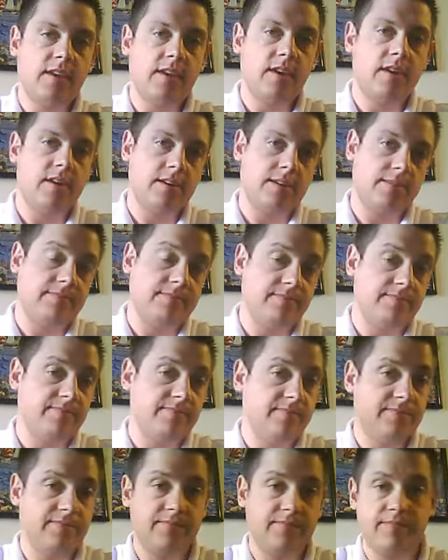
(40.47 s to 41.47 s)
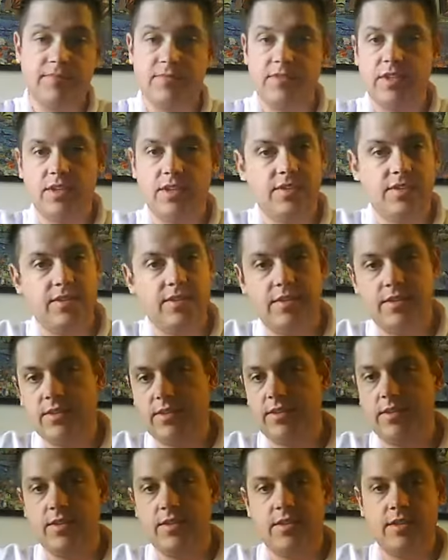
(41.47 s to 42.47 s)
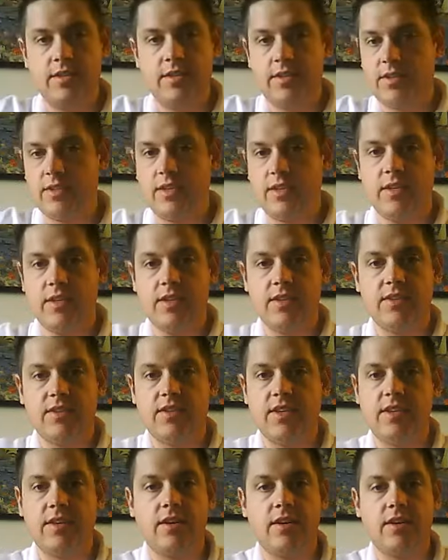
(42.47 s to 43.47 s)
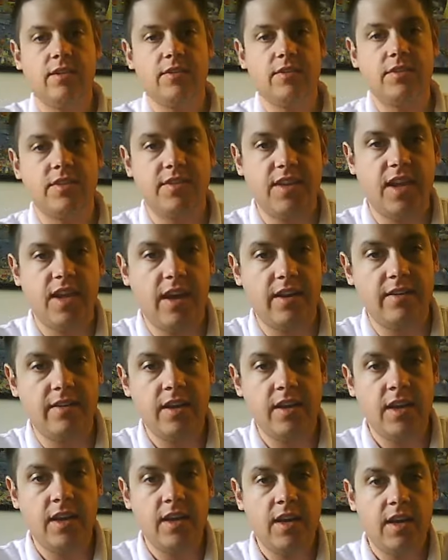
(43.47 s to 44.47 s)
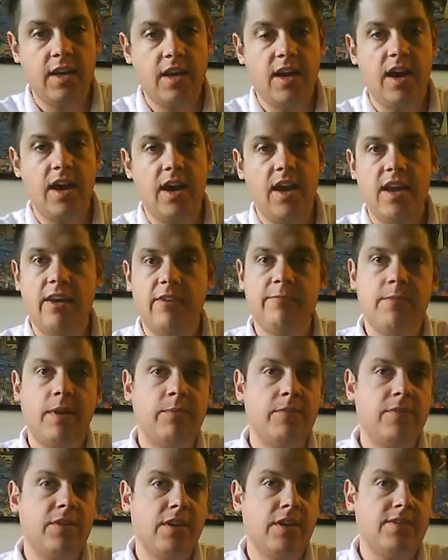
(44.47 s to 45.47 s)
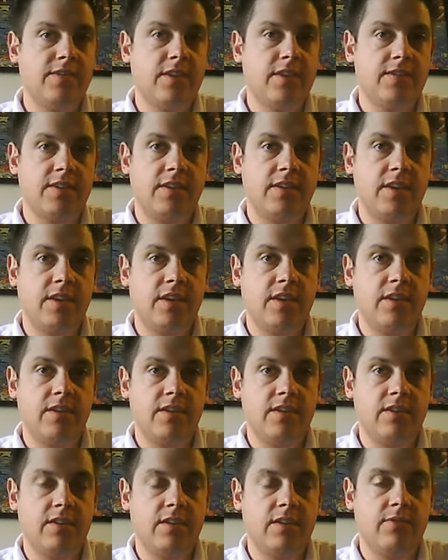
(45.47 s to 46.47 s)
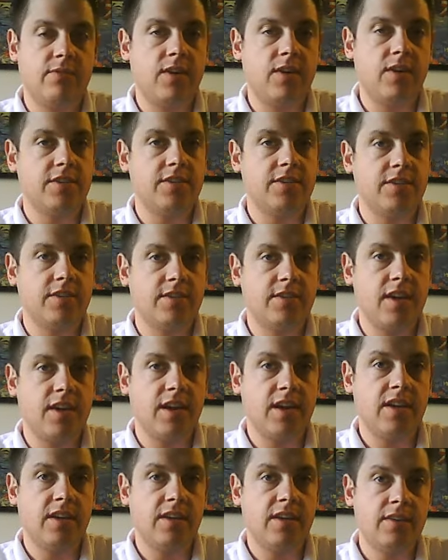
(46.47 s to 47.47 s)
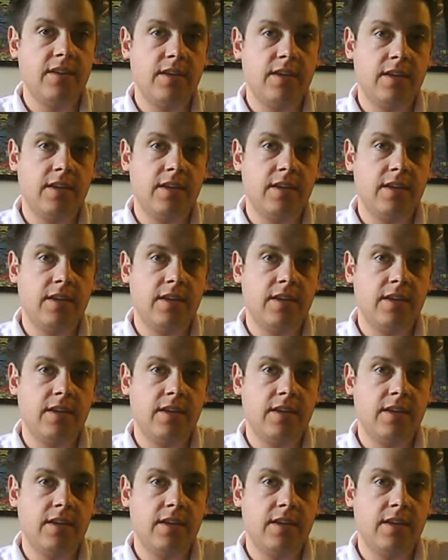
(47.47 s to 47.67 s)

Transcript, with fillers: Um, just, you know, kind of like I said, ultra sad. I have memories as a kid of watching this guy.